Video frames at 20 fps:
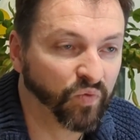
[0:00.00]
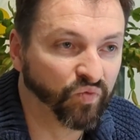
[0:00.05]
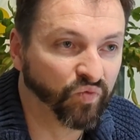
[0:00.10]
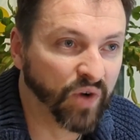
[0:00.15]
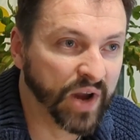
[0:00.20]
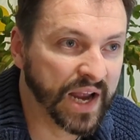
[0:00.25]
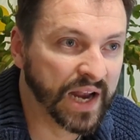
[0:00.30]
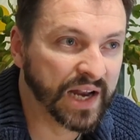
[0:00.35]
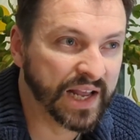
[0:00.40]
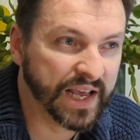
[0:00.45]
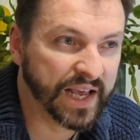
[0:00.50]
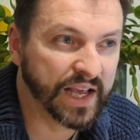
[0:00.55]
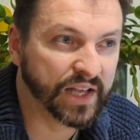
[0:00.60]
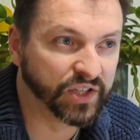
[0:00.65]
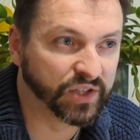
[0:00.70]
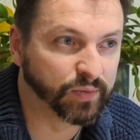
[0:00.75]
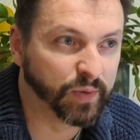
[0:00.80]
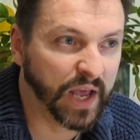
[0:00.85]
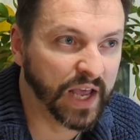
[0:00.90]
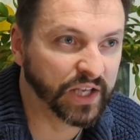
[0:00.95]
really
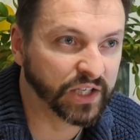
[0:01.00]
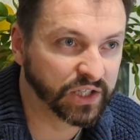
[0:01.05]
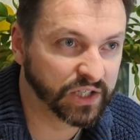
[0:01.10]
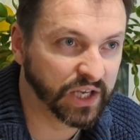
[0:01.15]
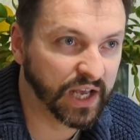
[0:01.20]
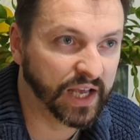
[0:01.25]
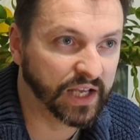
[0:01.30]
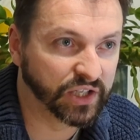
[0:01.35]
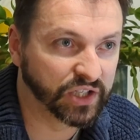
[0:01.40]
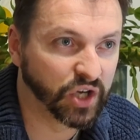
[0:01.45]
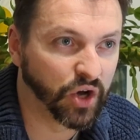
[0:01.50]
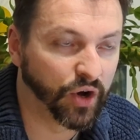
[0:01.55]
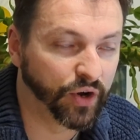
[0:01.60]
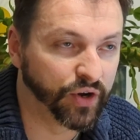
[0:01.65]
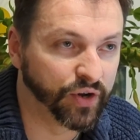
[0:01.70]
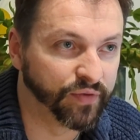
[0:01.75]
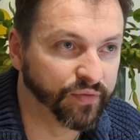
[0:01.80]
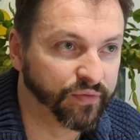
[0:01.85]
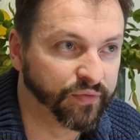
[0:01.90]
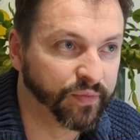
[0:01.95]
it's
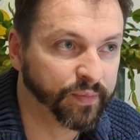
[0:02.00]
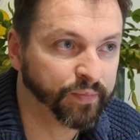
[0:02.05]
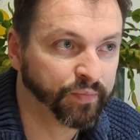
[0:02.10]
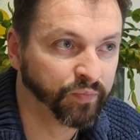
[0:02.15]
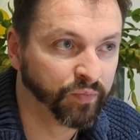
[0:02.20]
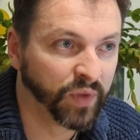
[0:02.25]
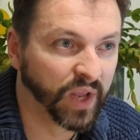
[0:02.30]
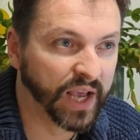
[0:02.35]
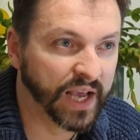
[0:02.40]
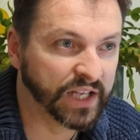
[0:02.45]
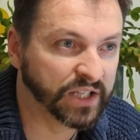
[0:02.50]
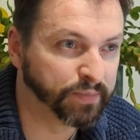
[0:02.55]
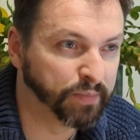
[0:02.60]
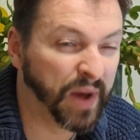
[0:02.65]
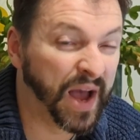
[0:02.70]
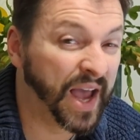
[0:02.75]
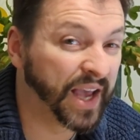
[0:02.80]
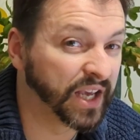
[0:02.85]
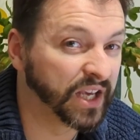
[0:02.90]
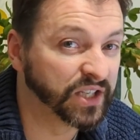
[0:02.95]
kind of, its
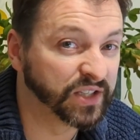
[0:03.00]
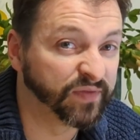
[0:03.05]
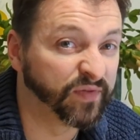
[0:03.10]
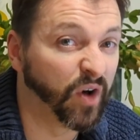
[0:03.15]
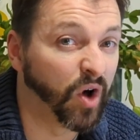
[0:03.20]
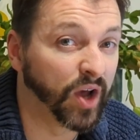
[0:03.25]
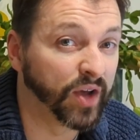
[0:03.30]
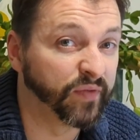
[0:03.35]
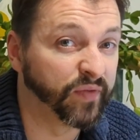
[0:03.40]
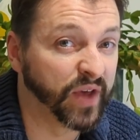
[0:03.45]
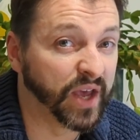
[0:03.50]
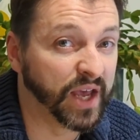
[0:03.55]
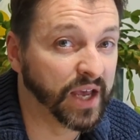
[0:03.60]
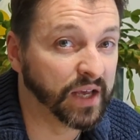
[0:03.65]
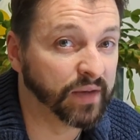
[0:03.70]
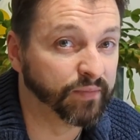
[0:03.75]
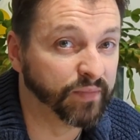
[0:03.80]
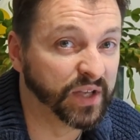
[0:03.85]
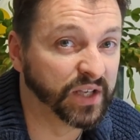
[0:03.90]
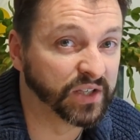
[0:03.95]
bag is
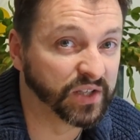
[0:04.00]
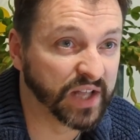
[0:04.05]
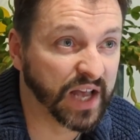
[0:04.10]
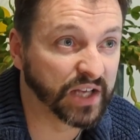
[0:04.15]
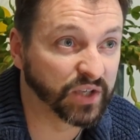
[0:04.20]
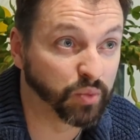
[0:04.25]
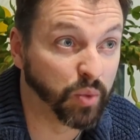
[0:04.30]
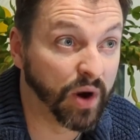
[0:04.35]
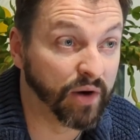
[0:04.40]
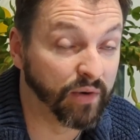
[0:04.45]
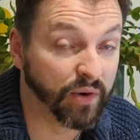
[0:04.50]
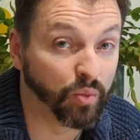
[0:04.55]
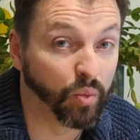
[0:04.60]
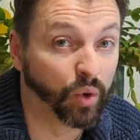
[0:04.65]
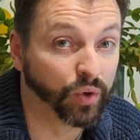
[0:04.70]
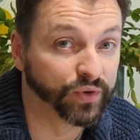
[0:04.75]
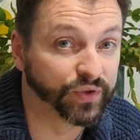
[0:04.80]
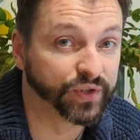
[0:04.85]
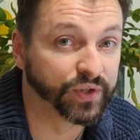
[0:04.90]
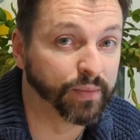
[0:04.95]
5e. That's where it
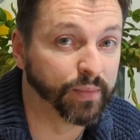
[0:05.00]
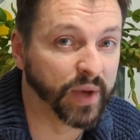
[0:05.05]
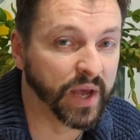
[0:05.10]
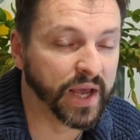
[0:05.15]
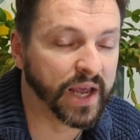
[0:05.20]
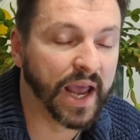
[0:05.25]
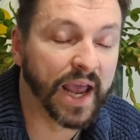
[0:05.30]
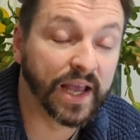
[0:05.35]
wants to be.